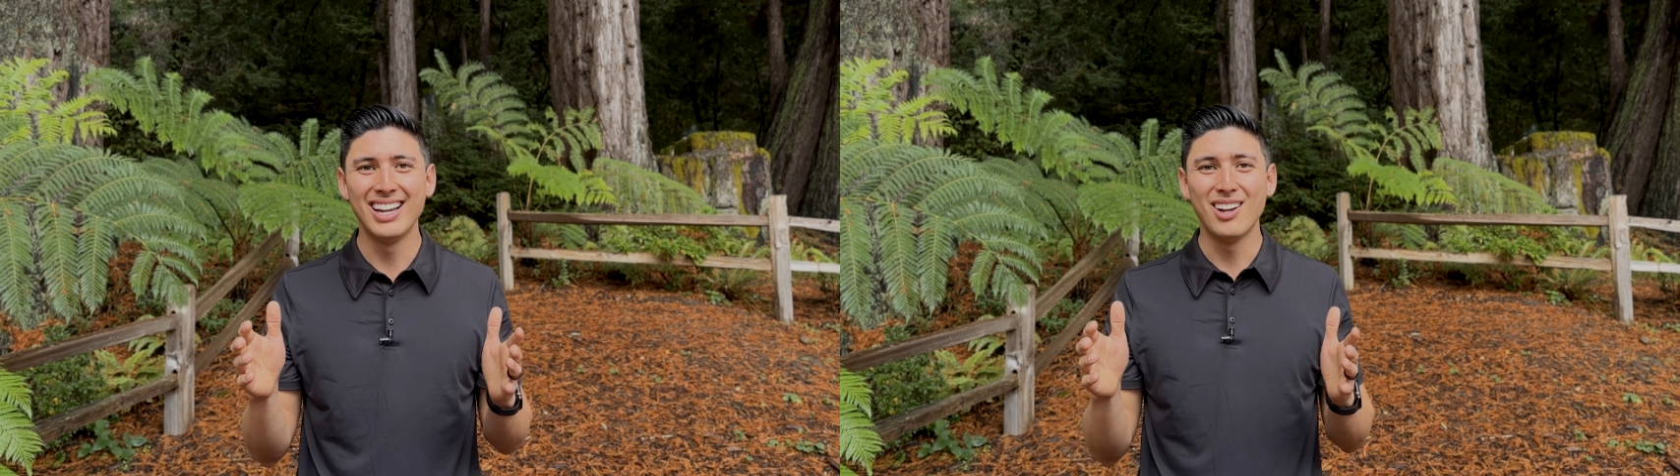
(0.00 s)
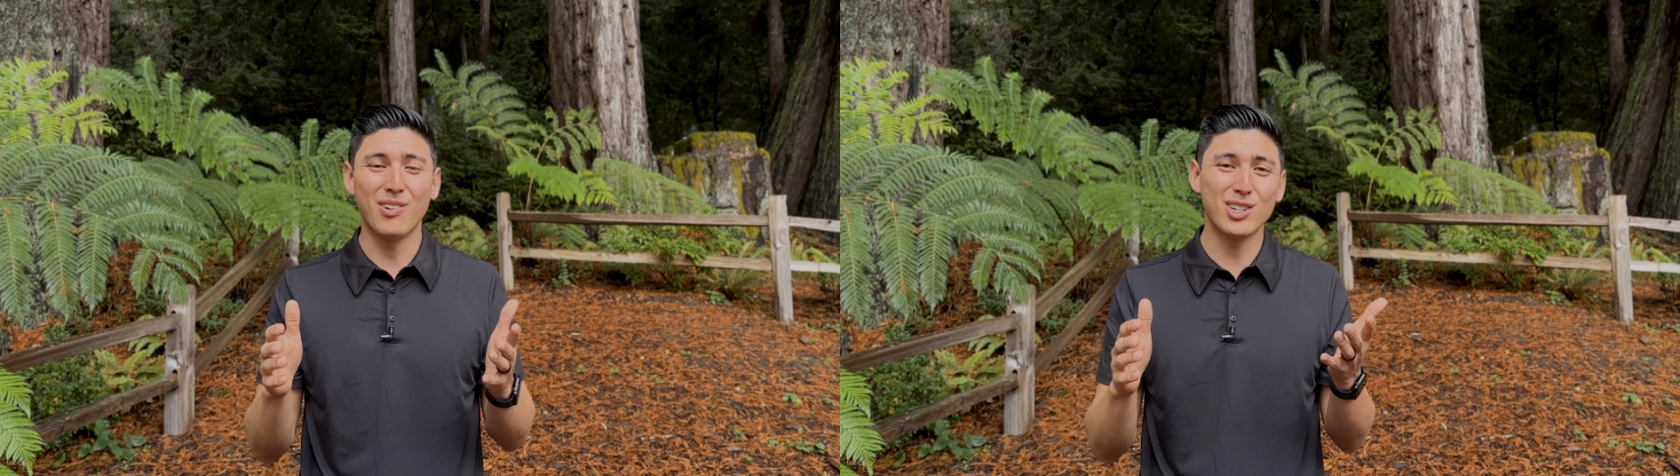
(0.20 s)

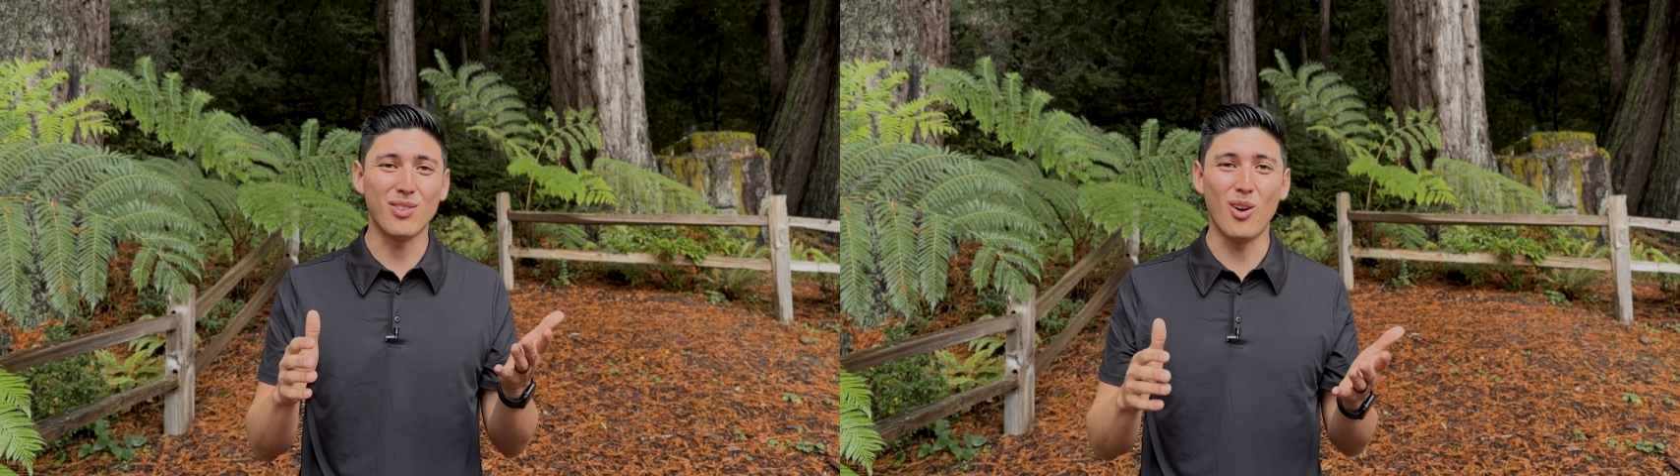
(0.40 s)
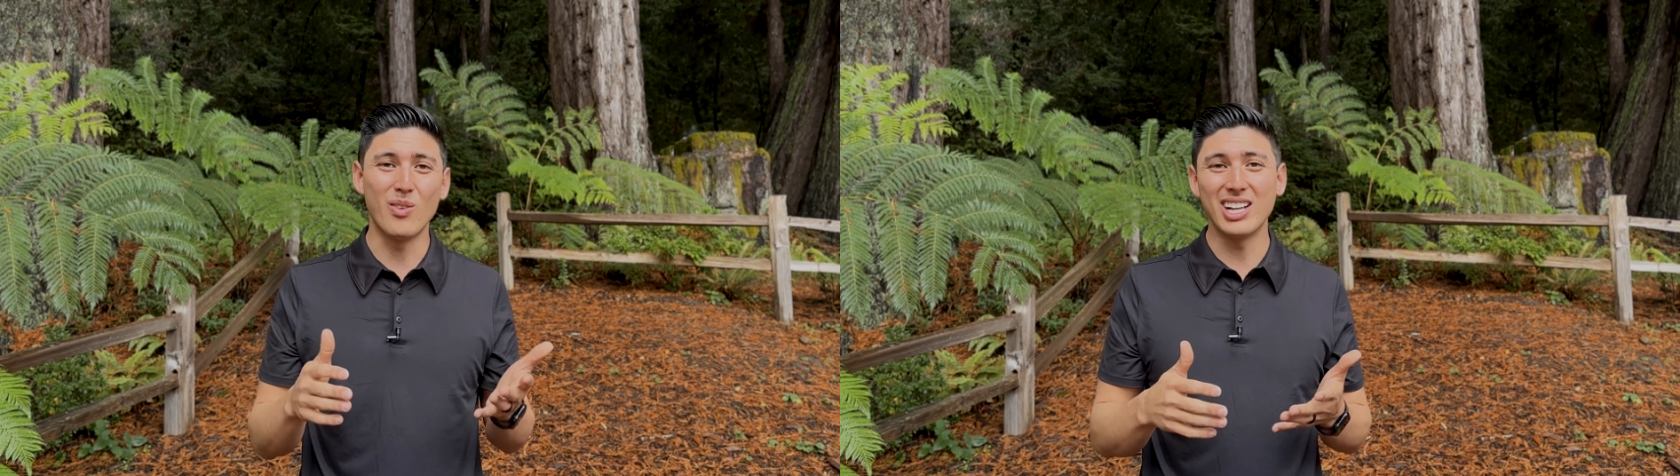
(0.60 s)
first of
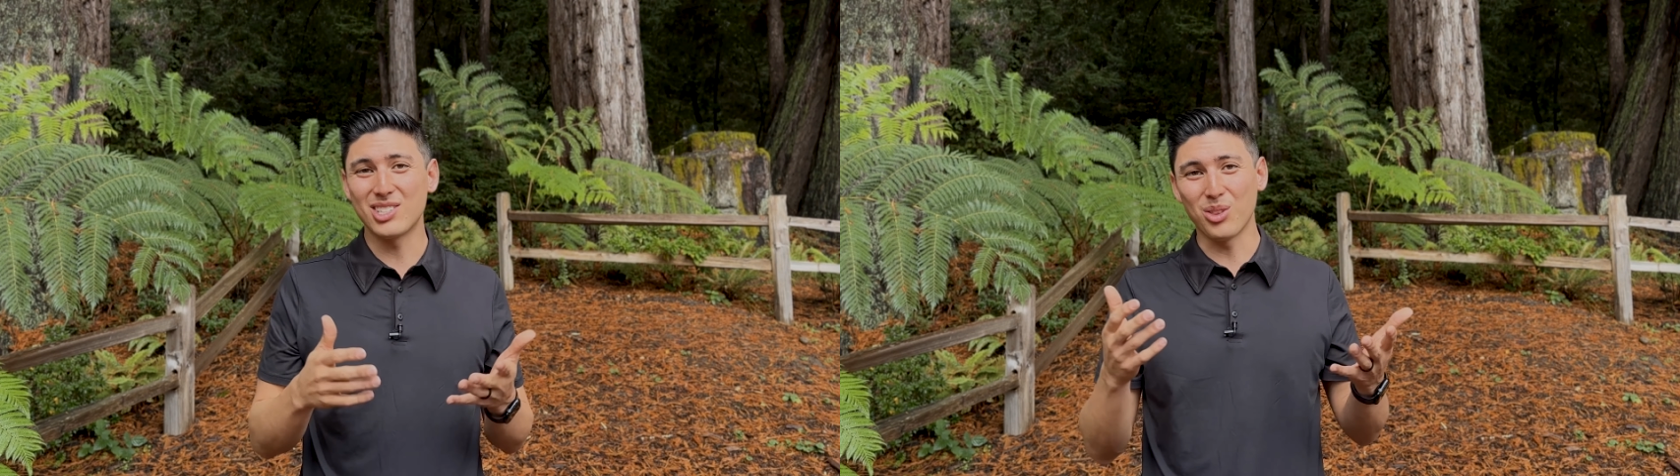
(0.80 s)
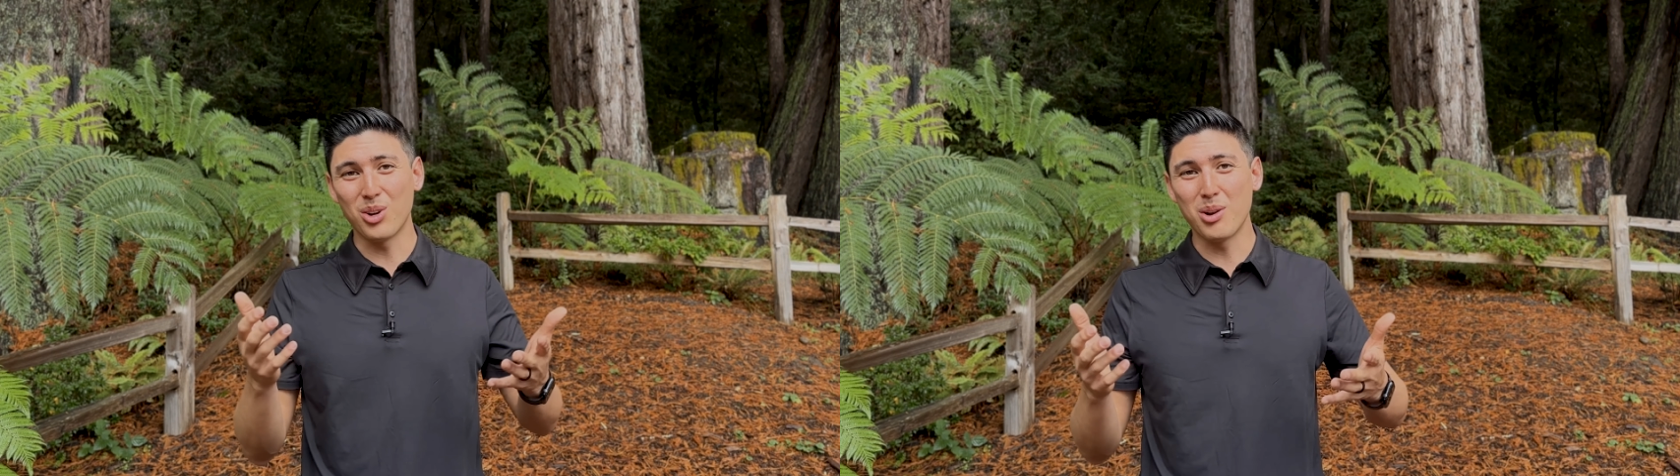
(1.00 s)
all, we get
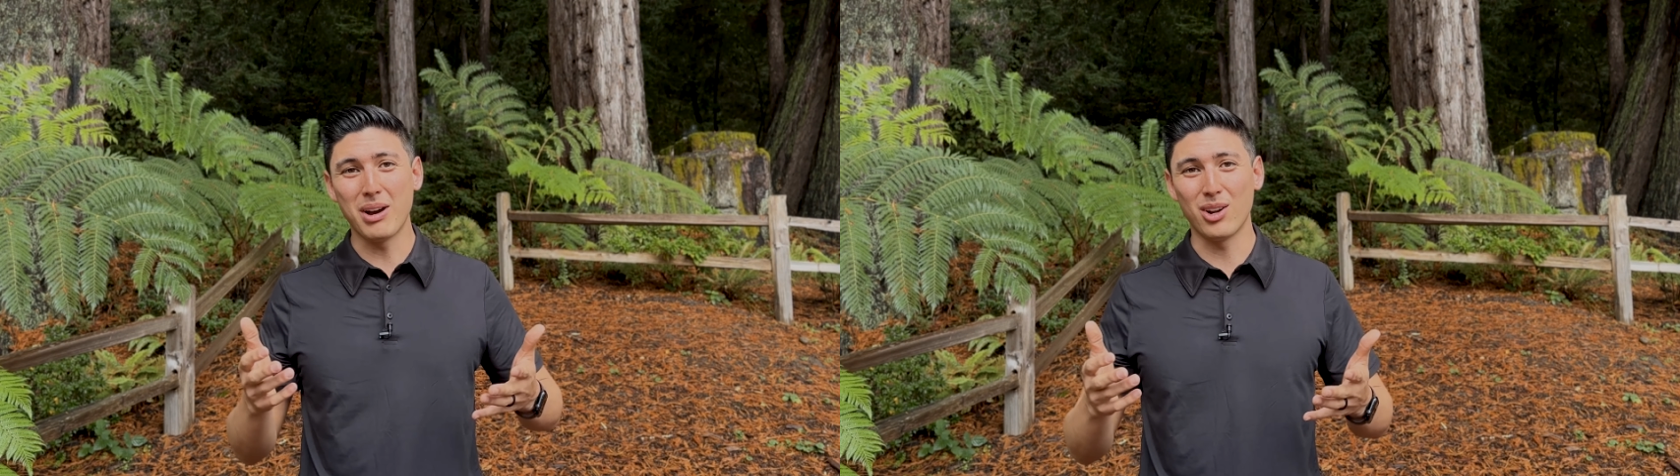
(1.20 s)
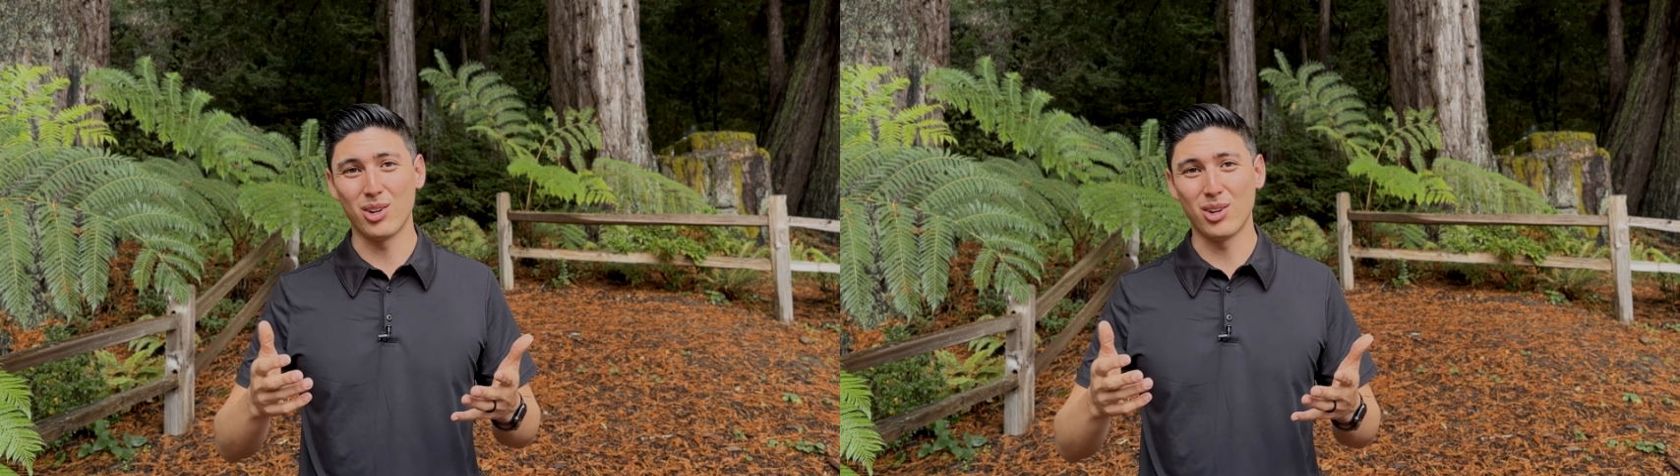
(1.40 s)
to learn about